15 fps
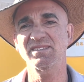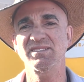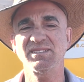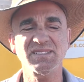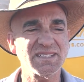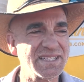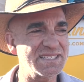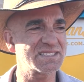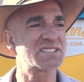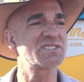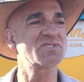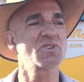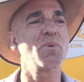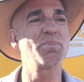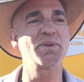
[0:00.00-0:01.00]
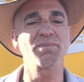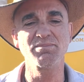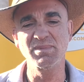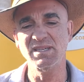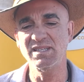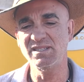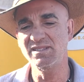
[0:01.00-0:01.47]
it's stopping
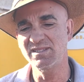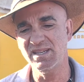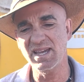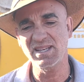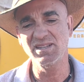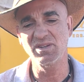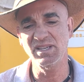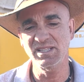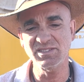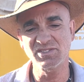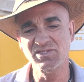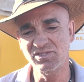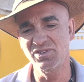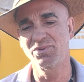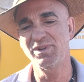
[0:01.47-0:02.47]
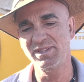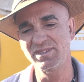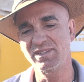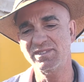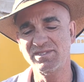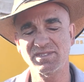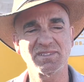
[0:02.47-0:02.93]
me and it's doing
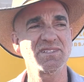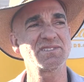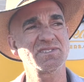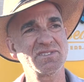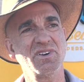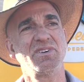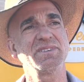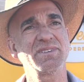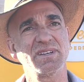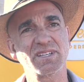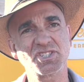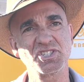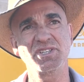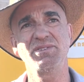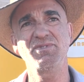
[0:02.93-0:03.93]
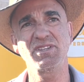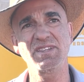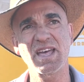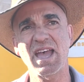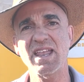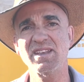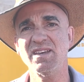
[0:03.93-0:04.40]
this and it's not achieving
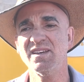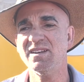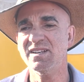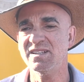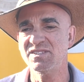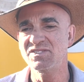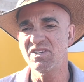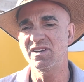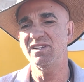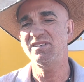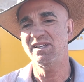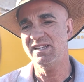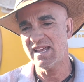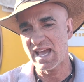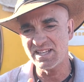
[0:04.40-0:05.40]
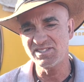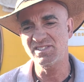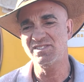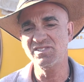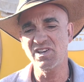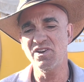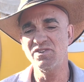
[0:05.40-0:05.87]
that. So it has its
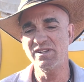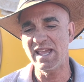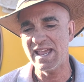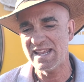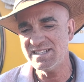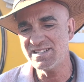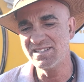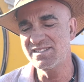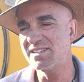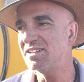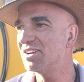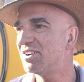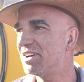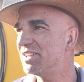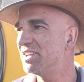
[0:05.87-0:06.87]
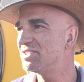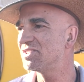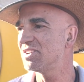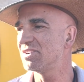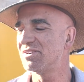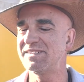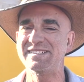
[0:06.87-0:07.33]
own entity, its own
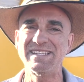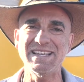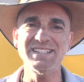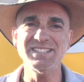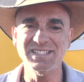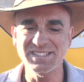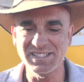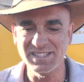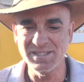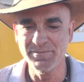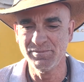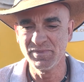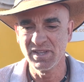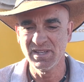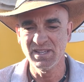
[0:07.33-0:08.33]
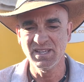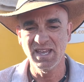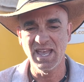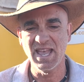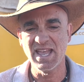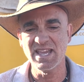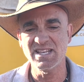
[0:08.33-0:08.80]
identity,
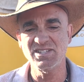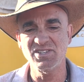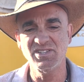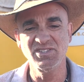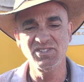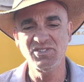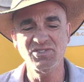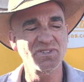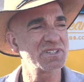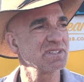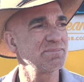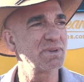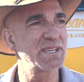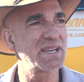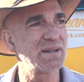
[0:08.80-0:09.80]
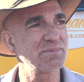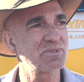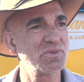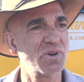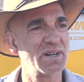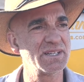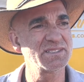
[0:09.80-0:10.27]
and you can become
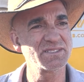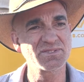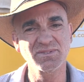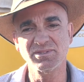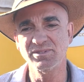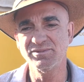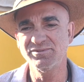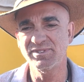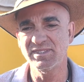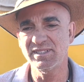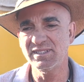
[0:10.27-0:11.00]
quite sort of